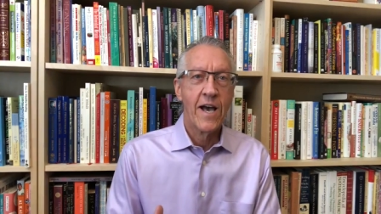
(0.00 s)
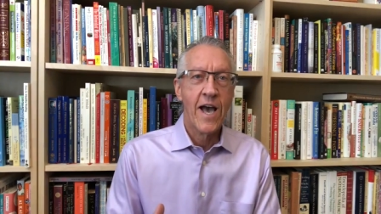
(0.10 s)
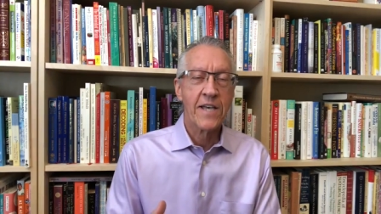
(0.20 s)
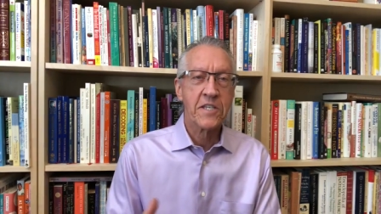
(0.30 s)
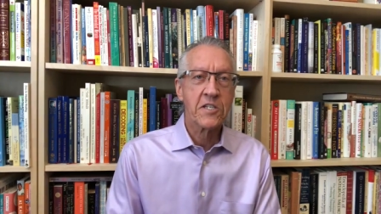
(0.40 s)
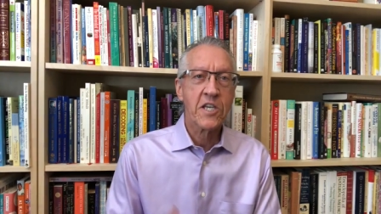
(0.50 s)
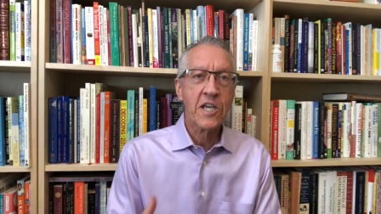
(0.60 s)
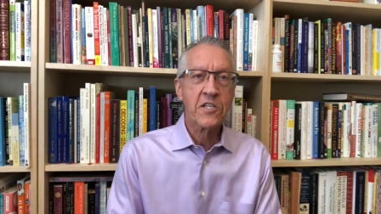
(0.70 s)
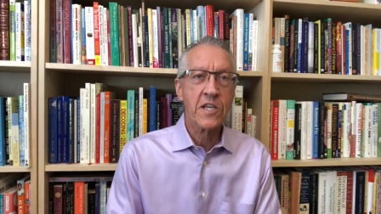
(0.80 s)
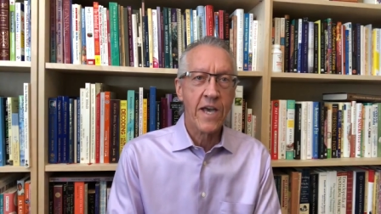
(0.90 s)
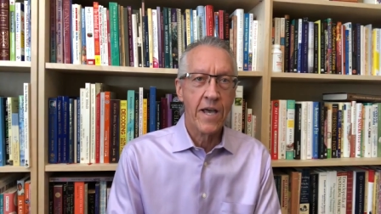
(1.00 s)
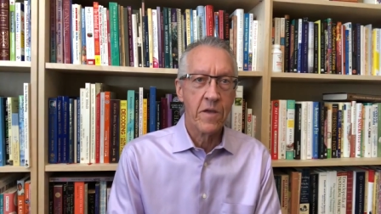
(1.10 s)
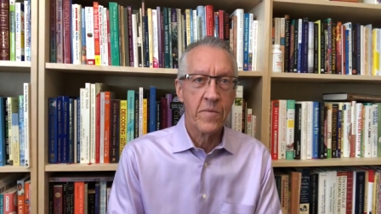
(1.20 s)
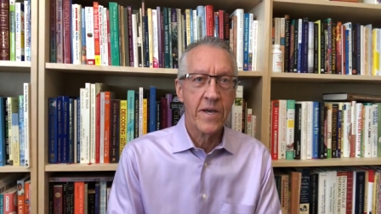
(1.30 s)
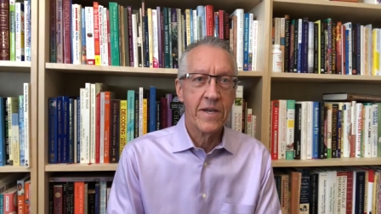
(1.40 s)
as a teaching
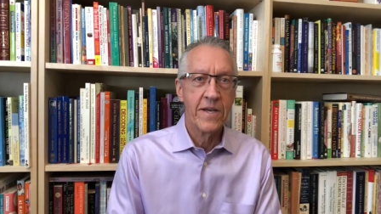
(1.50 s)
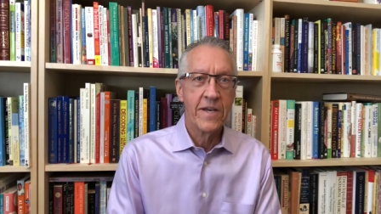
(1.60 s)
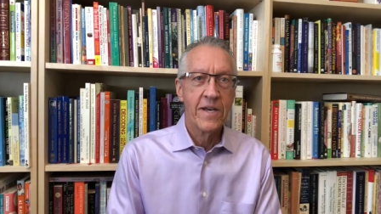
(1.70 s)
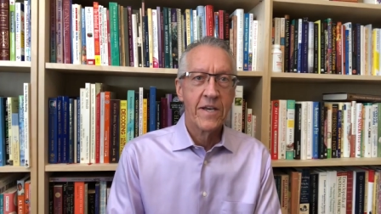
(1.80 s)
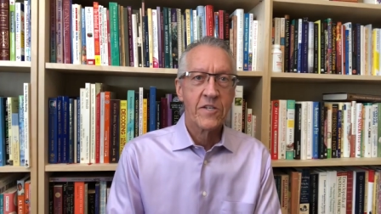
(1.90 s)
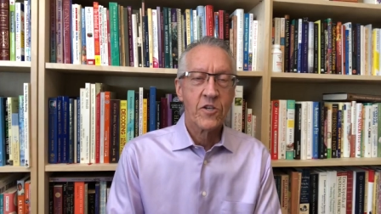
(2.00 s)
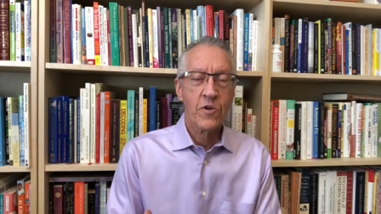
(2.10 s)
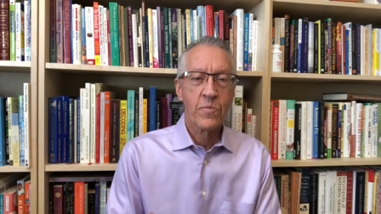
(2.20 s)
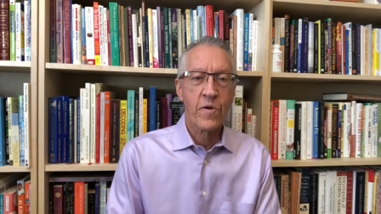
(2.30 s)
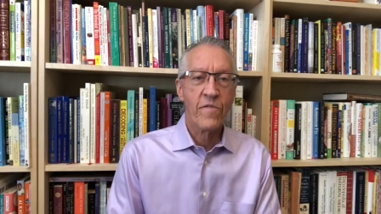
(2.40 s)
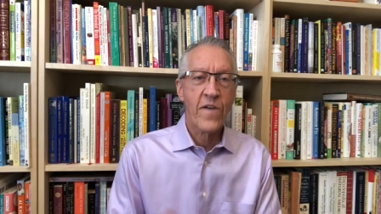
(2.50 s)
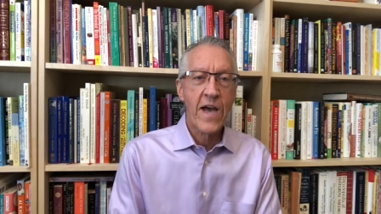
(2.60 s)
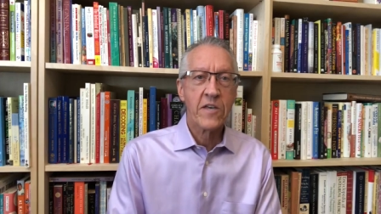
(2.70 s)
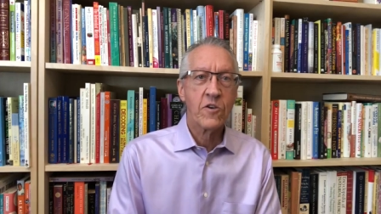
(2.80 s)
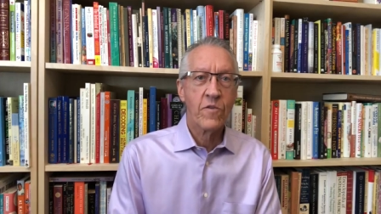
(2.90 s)
element to
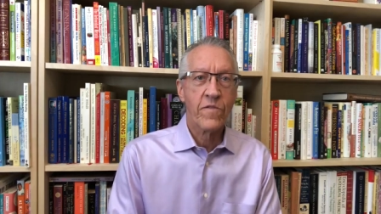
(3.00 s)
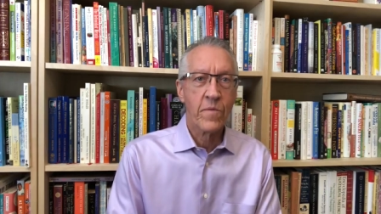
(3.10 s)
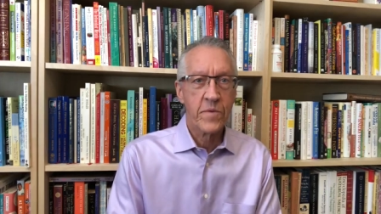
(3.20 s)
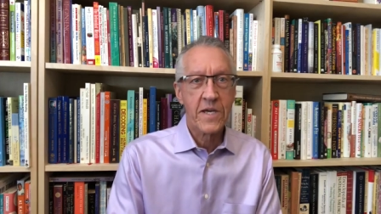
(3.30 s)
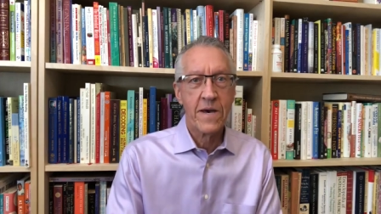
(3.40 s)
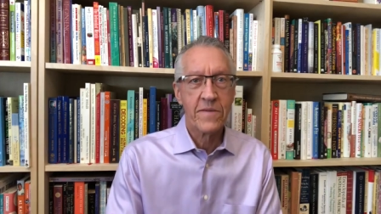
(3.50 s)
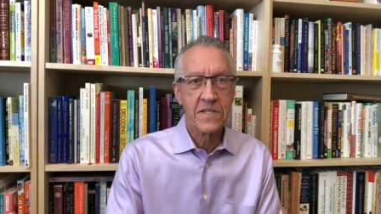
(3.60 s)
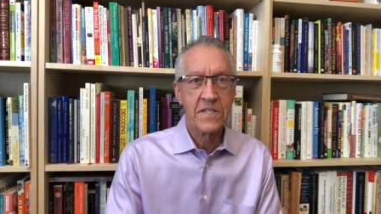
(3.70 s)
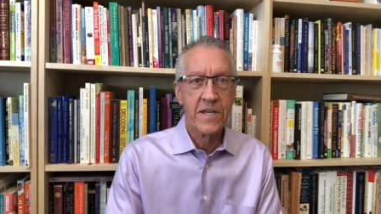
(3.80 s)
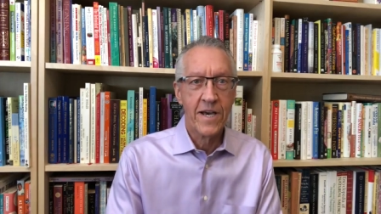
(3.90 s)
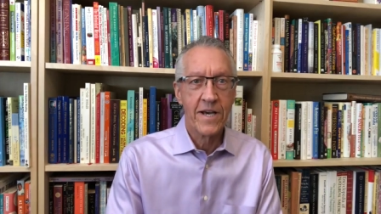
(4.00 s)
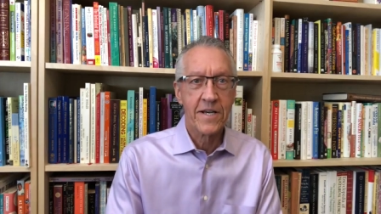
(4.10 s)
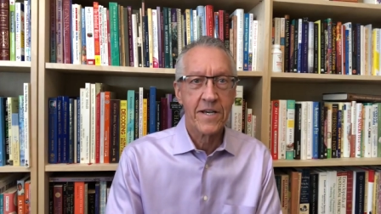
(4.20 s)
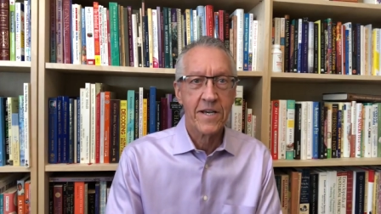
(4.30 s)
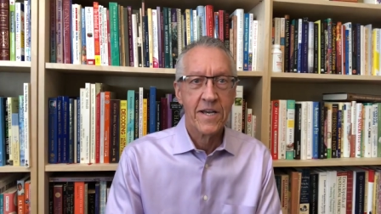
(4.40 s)
prevent you from becoming
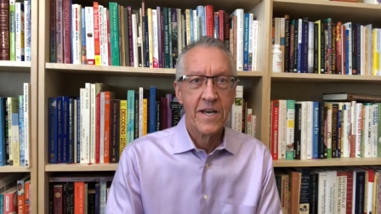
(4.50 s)
sick.